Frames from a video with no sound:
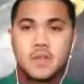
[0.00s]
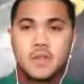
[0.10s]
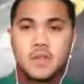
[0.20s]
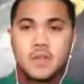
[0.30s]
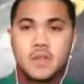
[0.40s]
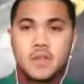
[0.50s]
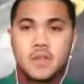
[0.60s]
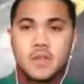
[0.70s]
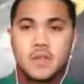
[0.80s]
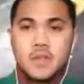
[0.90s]
can take the
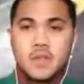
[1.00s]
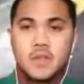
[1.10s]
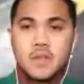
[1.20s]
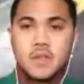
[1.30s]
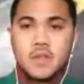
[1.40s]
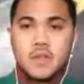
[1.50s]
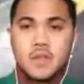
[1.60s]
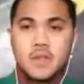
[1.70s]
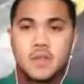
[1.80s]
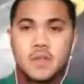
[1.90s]
benefits
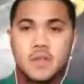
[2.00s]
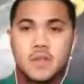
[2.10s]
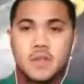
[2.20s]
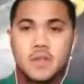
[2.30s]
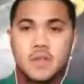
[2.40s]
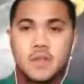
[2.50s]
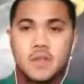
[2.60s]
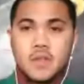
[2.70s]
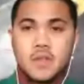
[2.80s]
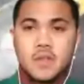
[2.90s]
in
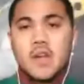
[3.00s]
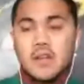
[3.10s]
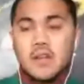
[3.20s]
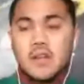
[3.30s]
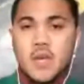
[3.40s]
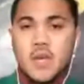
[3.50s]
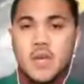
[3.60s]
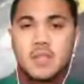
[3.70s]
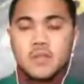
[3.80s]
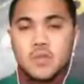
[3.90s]
2015 rather than waiting
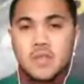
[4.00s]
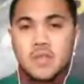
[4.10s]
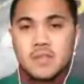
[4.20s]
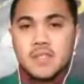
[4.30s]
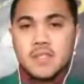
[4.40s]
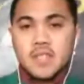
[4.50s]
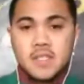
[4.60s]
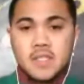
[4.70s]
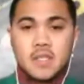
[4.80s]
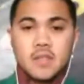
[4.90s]
until
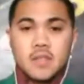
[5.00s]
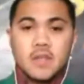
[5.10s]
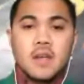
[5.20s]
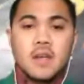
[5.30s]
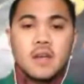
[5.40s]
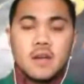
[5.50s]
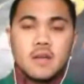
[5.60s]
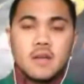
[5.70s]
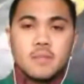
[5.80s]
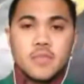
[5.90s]
2016
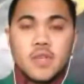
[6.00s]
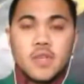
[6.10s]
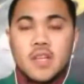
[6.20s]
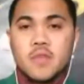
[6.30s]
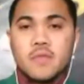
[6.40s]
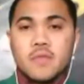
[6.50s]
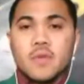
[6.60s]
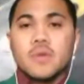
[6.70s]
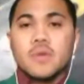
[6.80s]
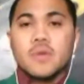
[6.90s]
to claim your
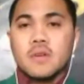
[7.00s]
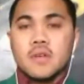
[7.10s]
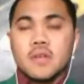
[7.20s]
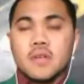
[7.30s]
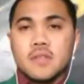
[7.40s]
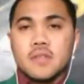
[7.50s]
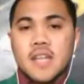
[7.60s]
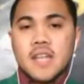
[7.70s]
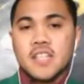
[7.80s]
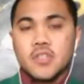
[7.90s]
full
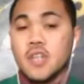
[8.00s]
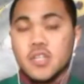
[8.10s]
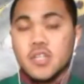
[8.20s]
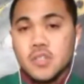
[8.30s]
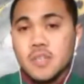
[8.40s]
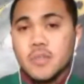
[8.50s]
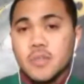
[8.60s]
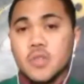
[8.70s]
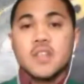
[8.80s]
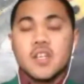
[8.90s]
tax year deduction. Some
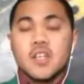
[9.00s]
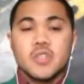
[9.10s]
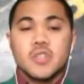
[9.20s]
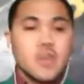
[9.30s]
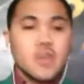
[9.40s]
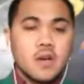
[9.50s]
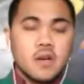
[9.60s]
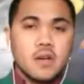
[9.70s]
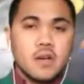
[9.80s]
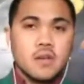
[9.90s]
of those deductions
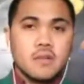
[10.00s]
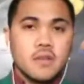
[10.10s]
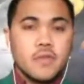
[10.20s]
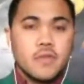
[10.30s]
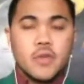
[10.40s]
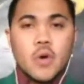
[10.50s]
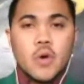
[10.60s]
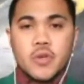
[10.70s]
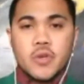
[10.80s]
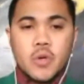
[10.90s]
are, if you
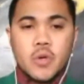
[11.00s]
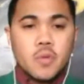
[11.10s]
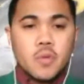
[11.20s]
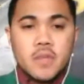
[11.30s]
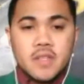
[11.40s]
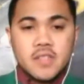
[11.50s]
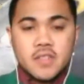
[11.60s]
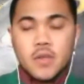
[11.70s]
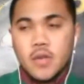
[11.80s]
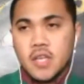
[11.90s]
own your own home, it's
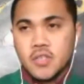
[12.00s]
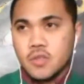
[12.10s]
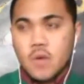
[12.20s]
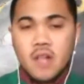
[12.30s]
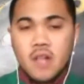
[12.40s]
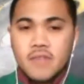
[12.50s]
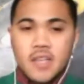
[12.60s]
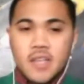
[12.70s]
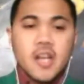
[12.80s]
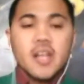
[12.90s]
donations to qualified
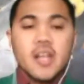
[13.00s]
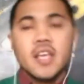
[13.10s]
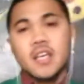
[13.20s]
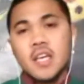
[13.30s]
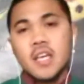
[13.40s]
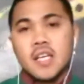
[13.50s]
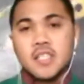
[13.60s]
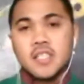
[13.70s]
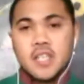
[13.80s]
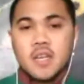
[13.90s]
charity,
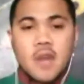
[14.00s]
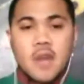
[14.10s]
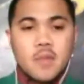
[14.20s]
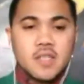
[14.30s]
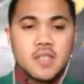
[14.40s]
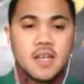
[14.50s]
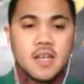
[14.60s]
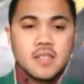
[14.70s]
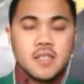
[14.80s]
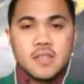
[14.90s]
state and property
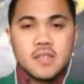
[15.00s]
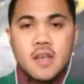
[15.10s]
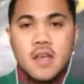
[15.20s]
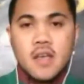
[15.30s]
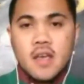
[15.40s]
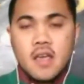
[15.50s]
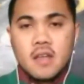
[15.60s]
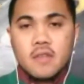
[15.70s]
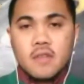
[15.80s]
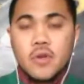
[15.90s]
taxes.
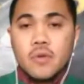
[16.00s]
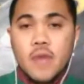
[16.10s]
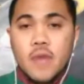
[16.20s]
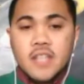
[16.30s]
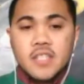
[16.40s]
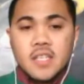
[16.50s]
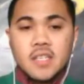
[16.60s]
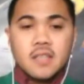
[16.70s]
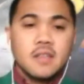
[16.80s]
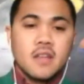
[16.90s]
And if you're
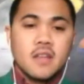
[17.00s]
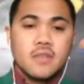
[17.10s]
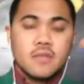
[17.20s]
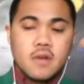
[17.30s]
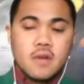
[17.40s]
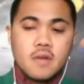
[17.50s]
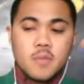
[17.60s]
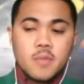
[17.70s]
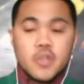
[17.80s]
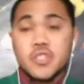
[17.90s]
renting, then
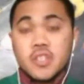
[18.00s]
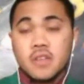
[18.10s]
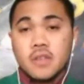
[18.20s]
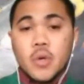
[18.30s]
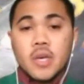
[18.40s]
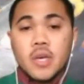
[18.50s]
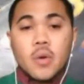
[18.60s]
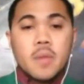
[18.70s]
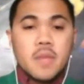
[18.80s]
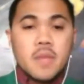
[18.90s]
purchasing new
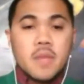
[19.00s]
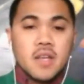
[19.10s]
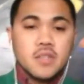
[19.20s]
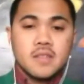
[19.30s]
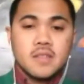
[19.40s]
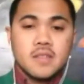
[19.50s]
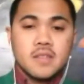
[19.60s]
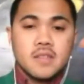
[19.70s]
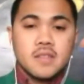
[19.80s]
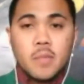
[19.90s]
equipment as well as
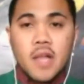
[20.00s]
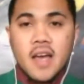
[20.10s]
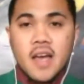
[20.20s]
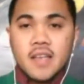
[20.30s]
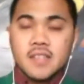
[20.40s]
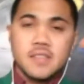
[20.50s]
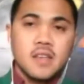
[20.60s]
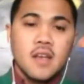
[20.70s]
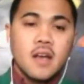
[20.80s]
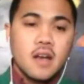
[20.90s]
like
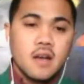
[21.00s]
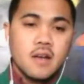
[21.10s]
supplies,